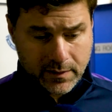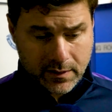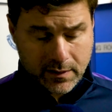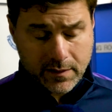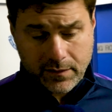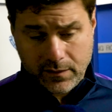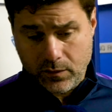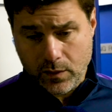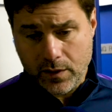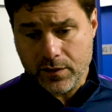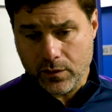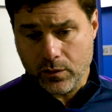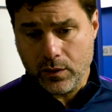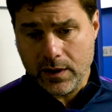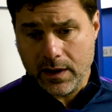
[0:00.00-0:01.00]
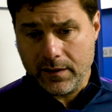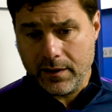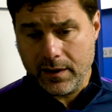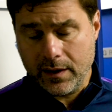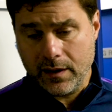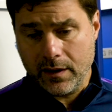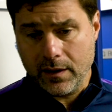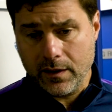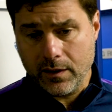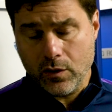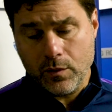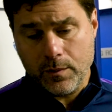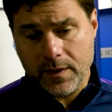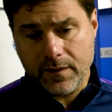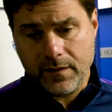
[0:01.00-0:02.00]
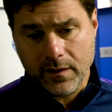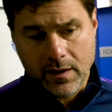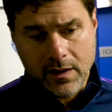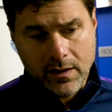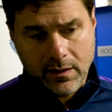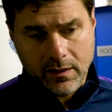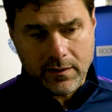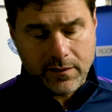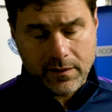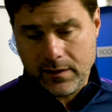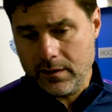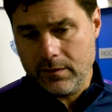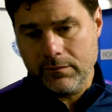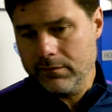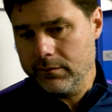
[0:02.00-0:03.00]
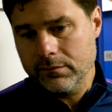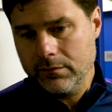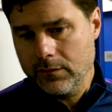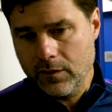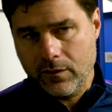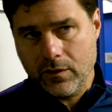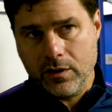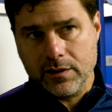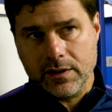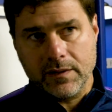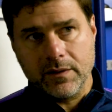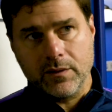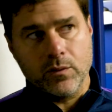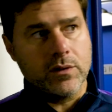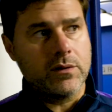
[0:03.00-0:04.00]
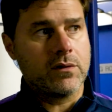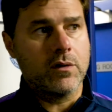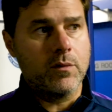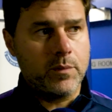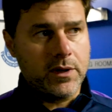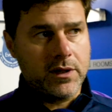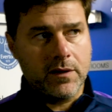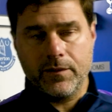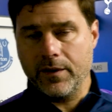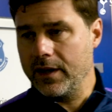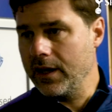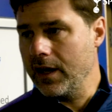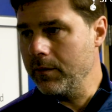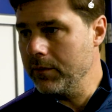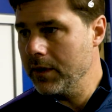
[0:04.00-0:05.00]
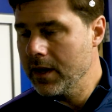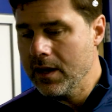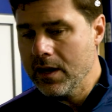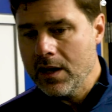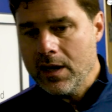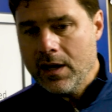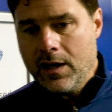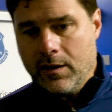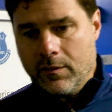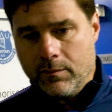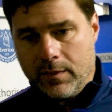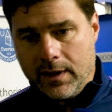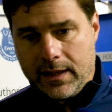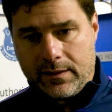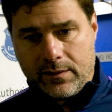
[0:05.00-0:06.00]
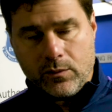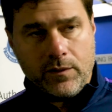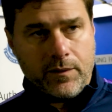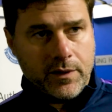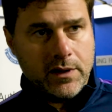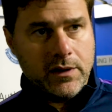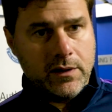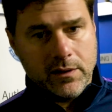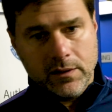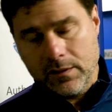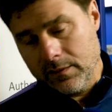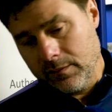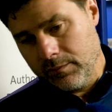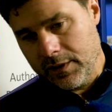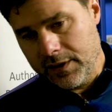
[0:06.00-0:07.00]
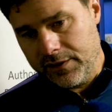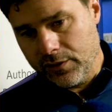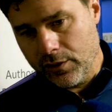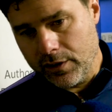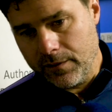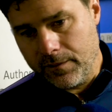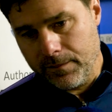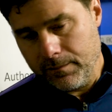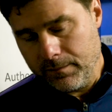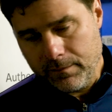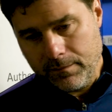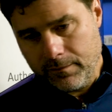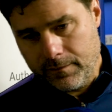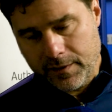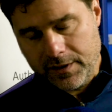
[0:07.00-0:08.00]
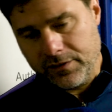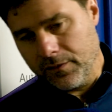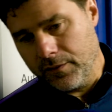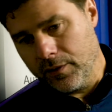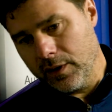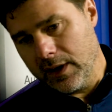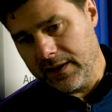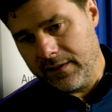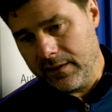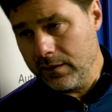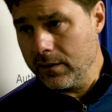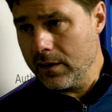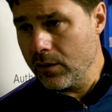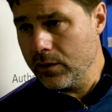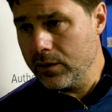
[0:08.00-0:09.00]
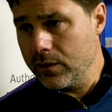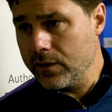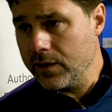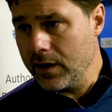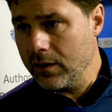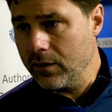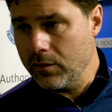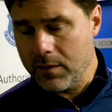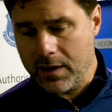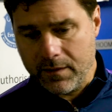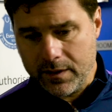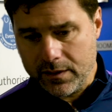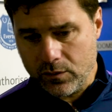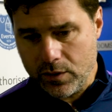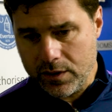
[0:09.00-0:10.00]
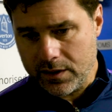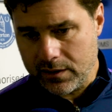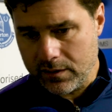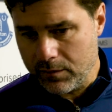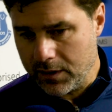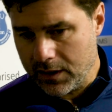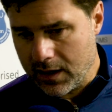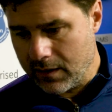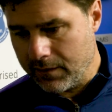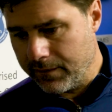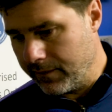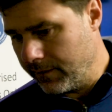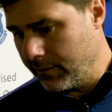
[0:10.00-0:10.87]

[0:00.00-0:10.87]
the situation with Andre Gomes, I seen of course, after was complete different game but we feel very sorry. First of all, I think I want to send all my best wishes in behalf of